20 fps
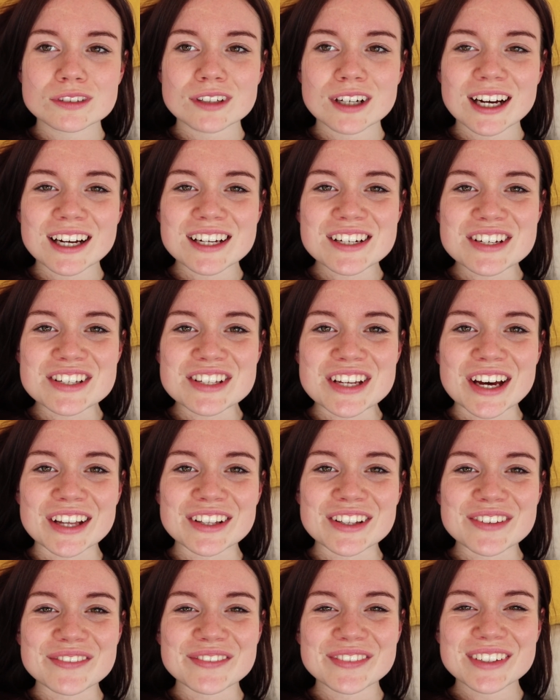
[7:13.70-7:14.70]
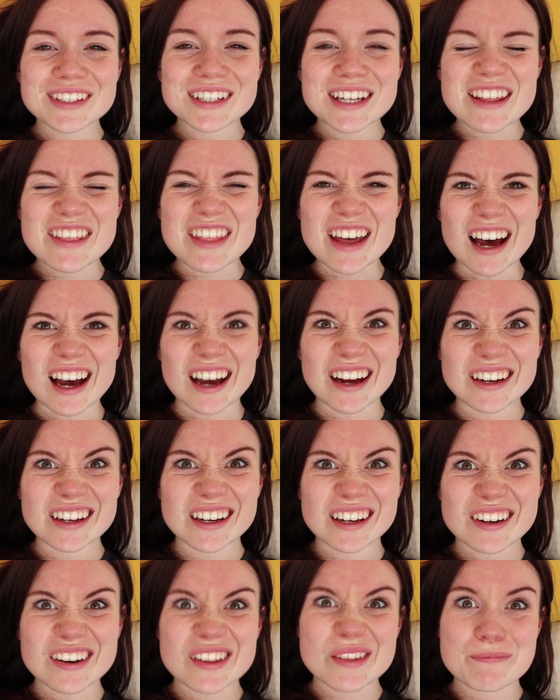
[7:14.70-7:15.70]
I just heard them. They're
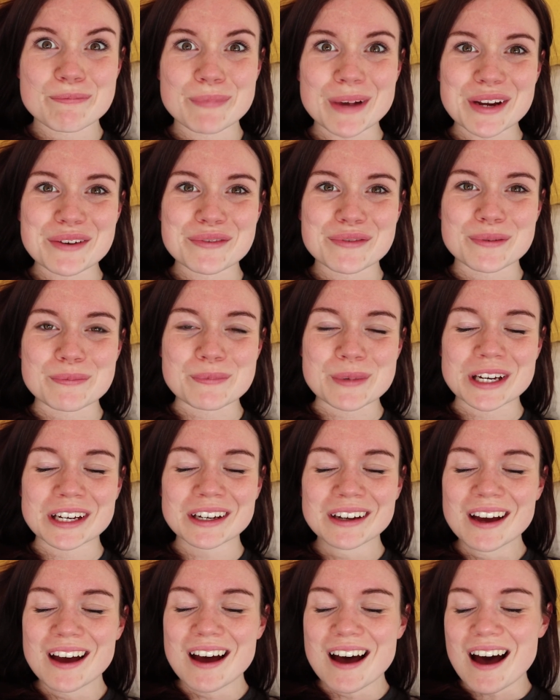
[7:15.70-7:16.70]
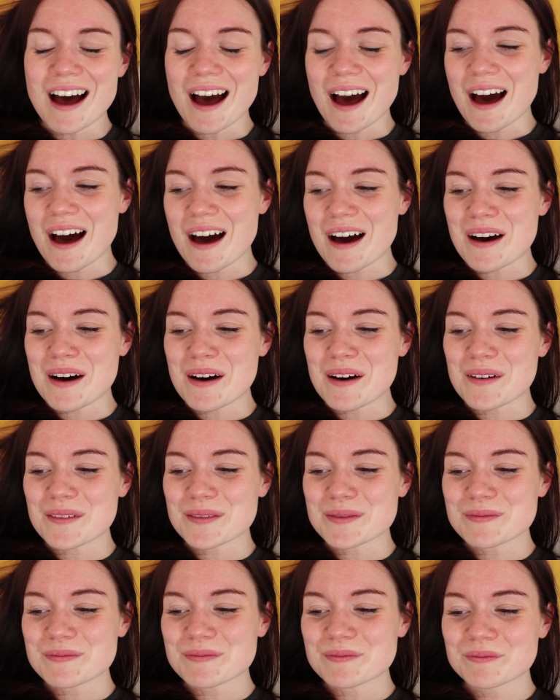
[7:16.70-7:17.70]
hiding under the bed from me. Yeah,
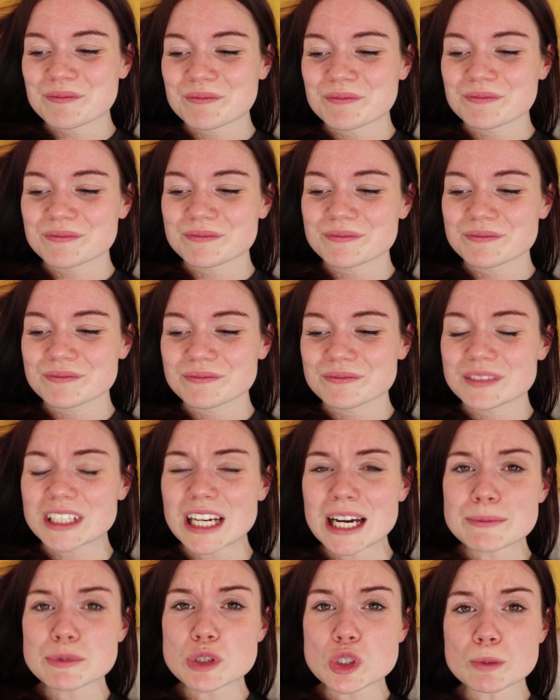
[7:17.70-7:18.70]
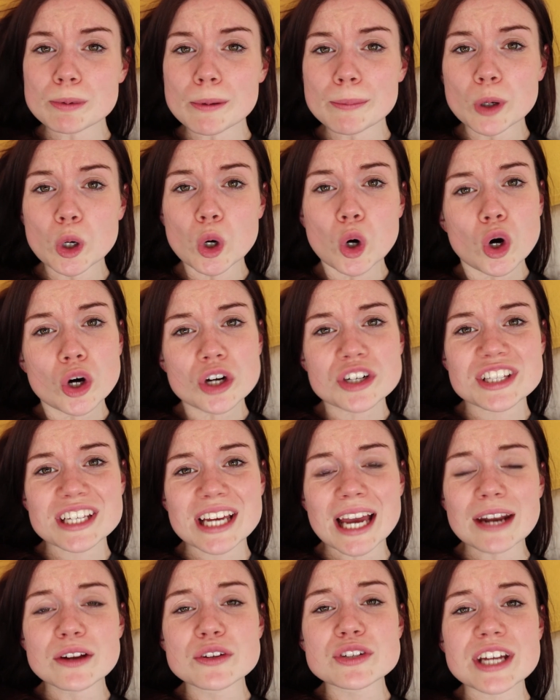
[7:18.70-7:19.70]
I'm super bored. The
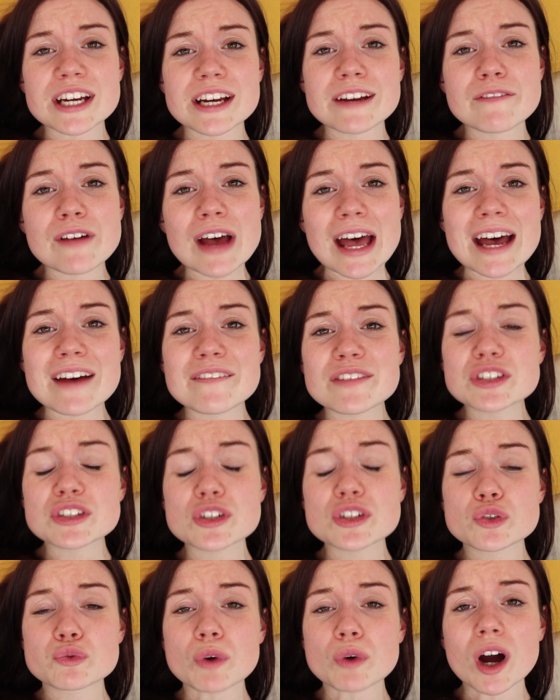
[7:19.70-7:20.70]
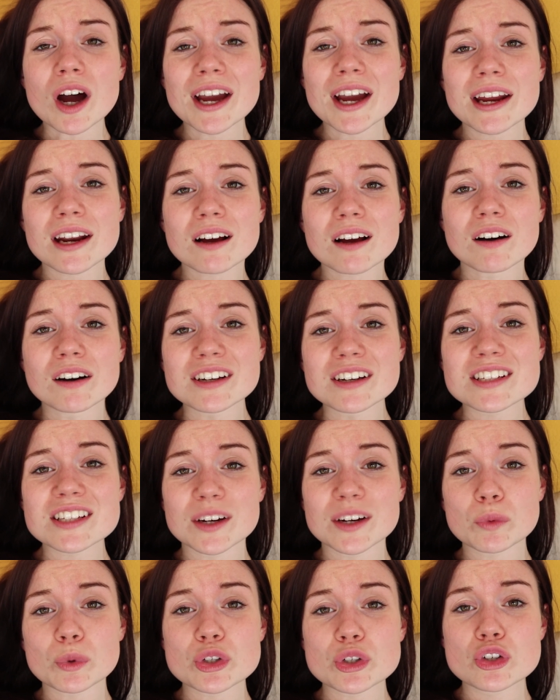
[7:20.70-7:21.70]
candle's taking forever to dry and I can't
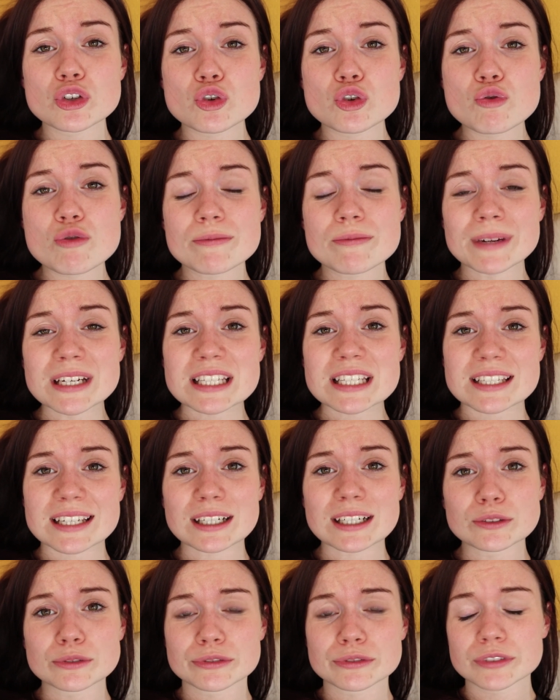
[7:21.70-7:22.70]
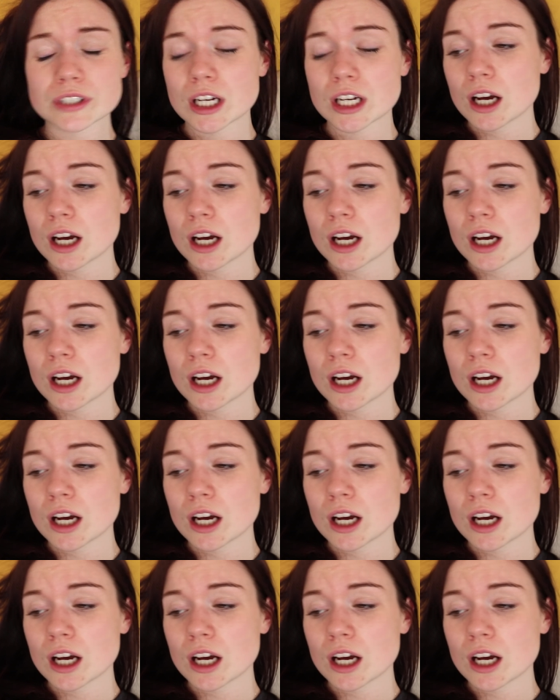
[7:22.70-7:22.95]
decide what to do with myself.